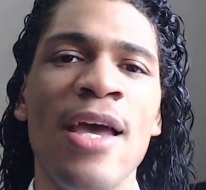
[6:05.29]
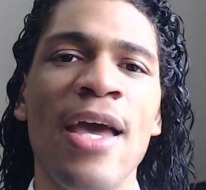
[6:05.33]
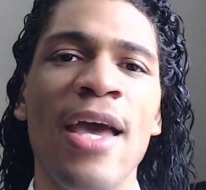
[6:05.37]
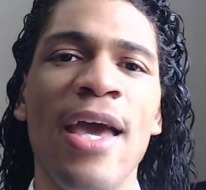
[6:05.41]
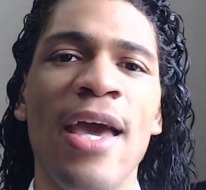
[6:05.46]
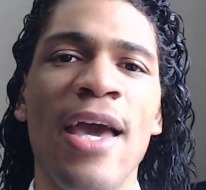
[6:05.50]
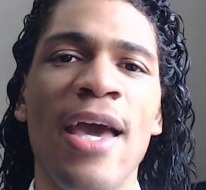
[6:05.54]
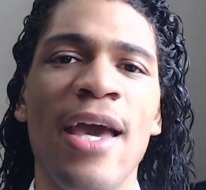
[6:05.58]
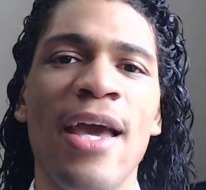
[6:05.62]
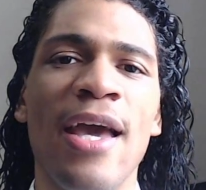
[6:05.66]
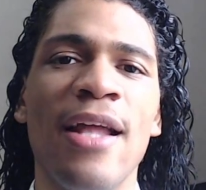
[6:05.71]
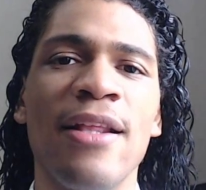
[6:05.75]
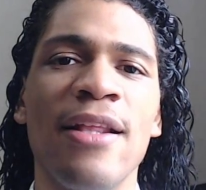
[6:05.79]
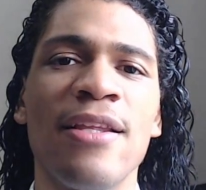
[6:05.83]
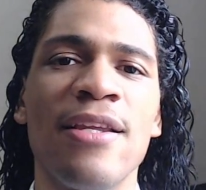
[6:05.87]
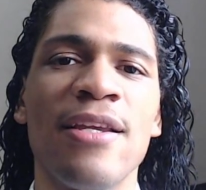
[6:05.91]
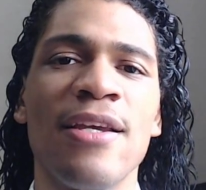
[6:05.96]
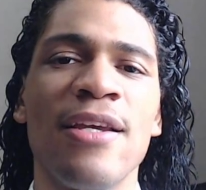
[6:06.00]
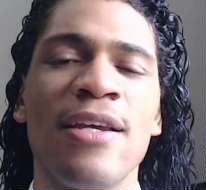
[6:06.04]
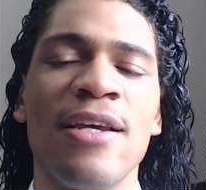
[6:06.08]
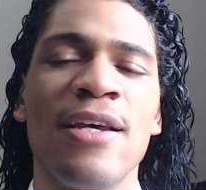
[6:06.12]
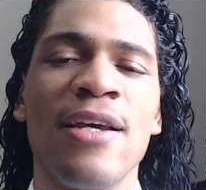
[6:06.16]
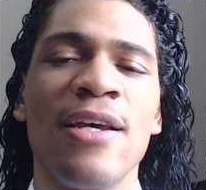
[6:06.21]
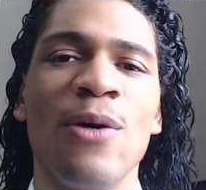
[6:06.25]
and
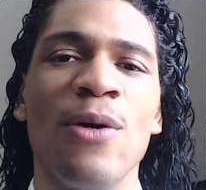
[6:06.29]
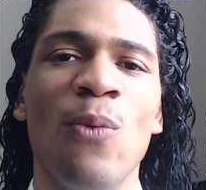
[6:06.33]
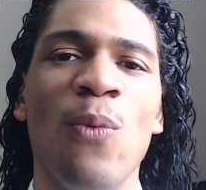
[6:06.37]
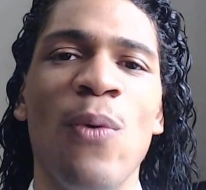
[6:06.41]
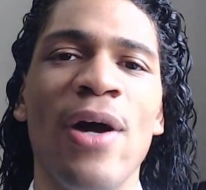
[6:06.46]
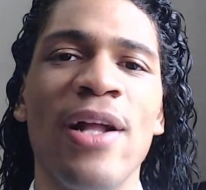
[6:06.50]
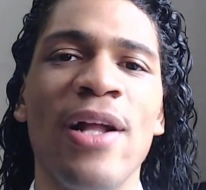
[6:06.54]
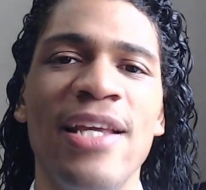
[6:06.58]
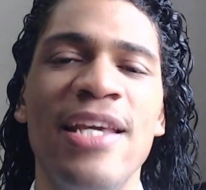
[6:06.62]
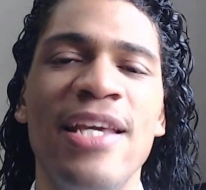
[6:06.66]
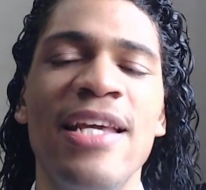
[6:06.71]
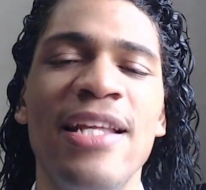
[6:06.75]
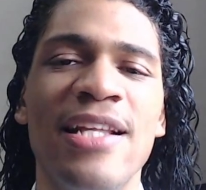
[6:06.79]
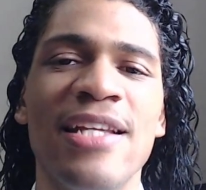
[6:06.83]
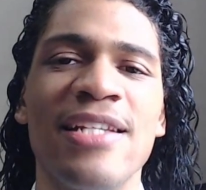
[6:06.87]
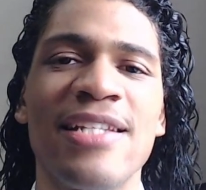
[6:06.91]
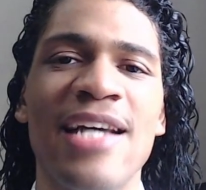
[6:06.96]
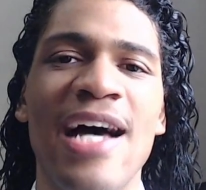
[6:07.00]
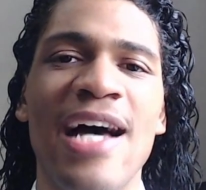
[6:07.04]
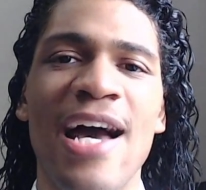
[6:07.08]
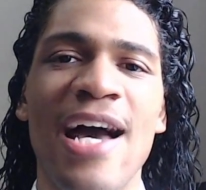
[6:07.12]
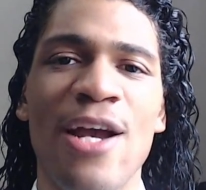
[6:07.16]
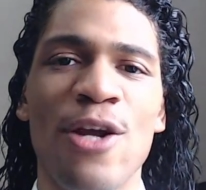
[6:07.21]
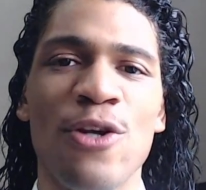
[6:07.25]
what he
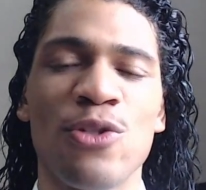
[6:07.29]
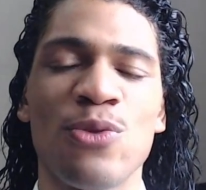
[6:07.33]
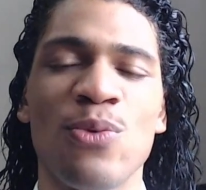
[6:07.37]
desires,